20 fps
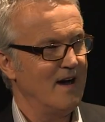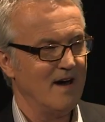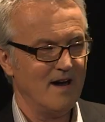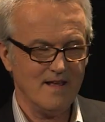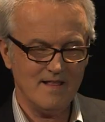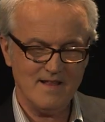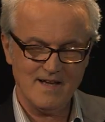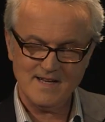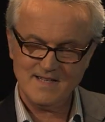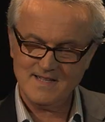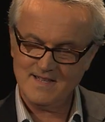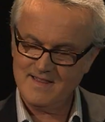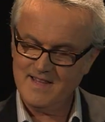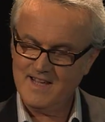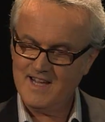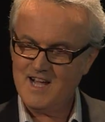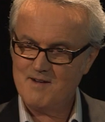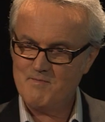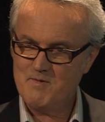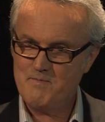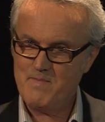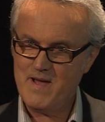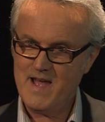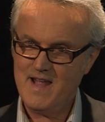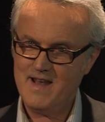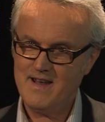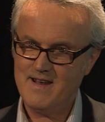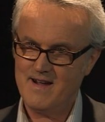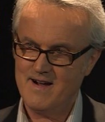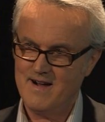I like to think I'm a
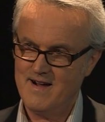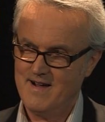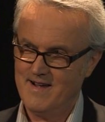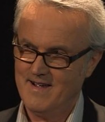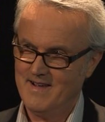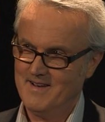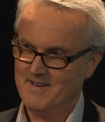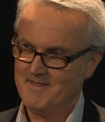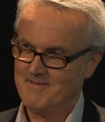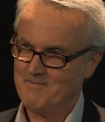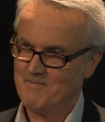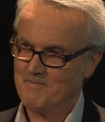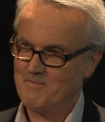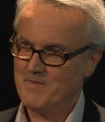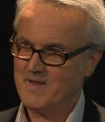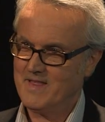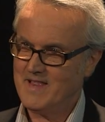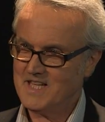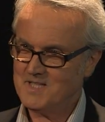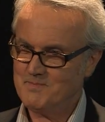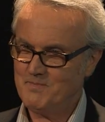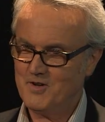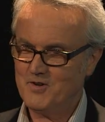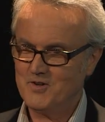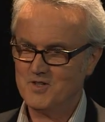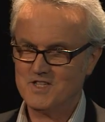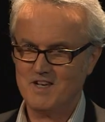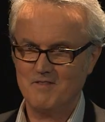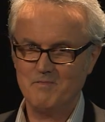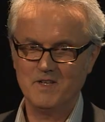band 9, but that's
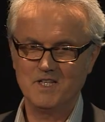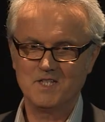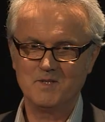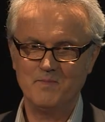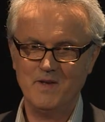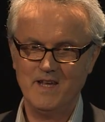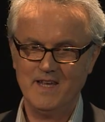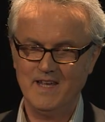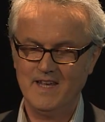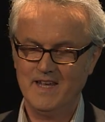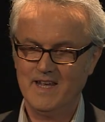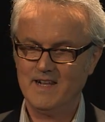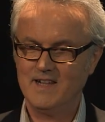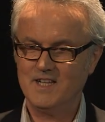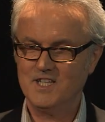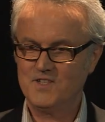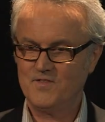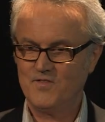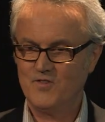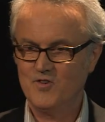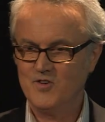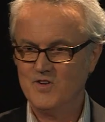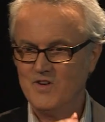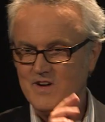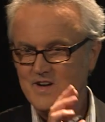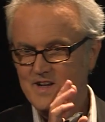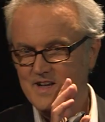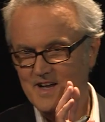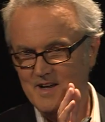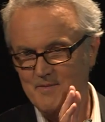because I've been speaking English for
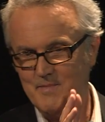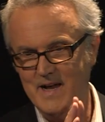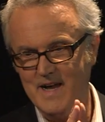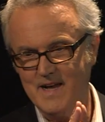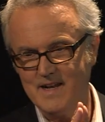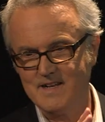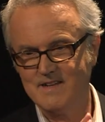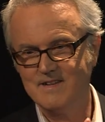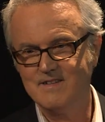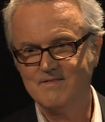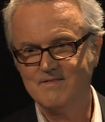about,